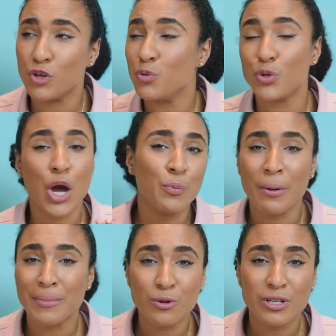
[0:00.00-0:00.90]
You don't
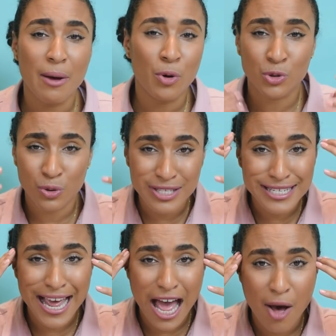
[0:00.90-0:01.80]
want build up on your
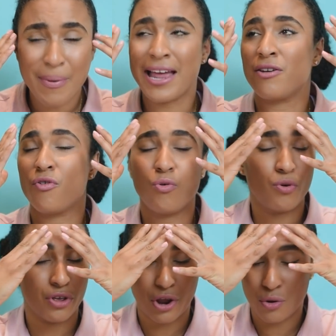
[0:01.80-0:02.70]
scalp and,
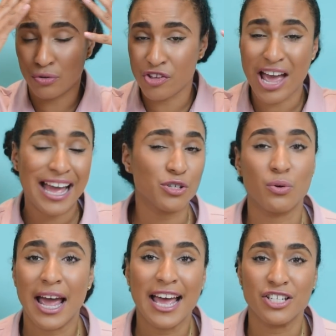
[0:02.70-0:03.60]
you know, on the
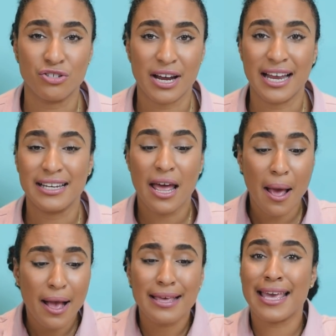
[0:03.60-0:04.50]
actual hair strand
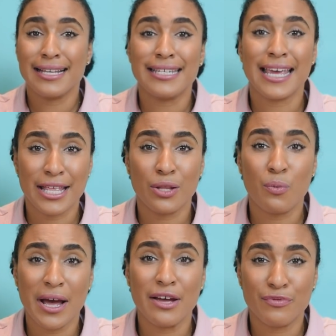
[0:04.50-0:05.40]
getting in the
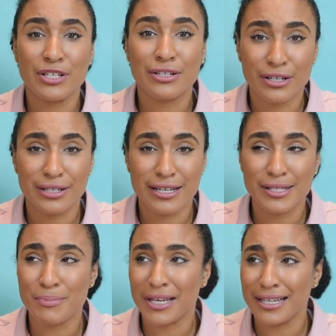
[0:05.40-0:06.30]
way of this goodness,
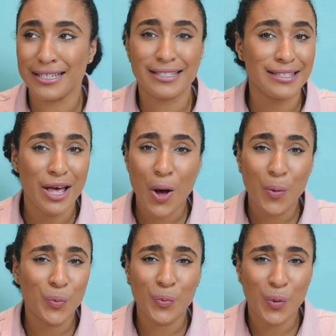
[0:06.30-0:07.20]
because
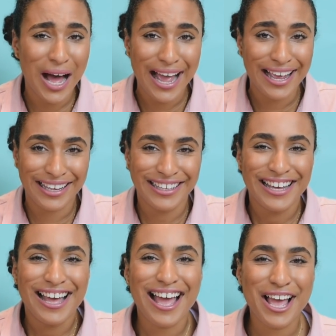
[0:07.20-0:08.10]
why?
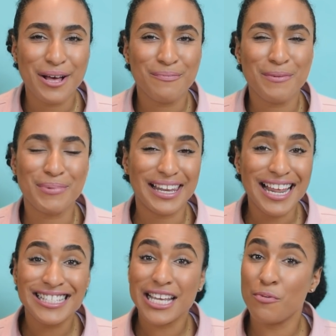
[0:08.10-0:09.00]
But
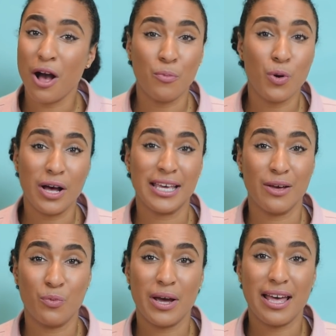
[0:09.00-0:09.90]
let's see what I'm
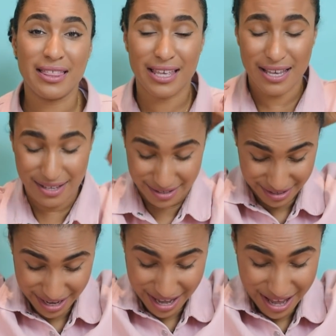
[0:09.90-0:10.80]
working with,
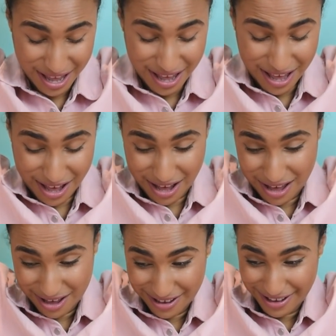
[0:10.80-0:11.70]
because
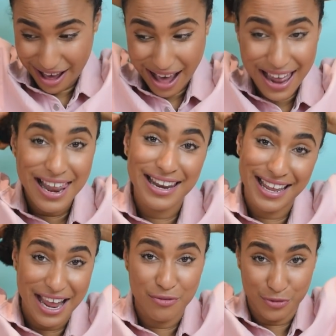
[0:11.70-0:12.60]
I let it
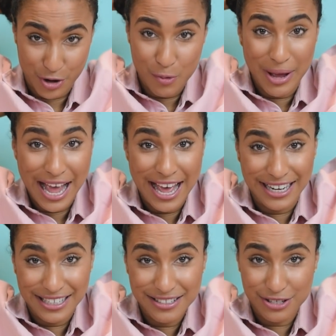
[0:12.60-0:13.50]
get real
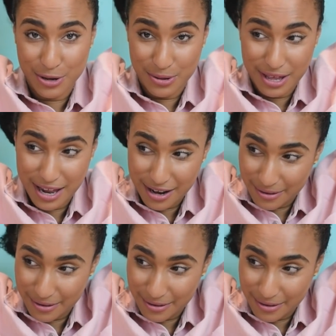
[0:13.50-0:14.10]
bad so that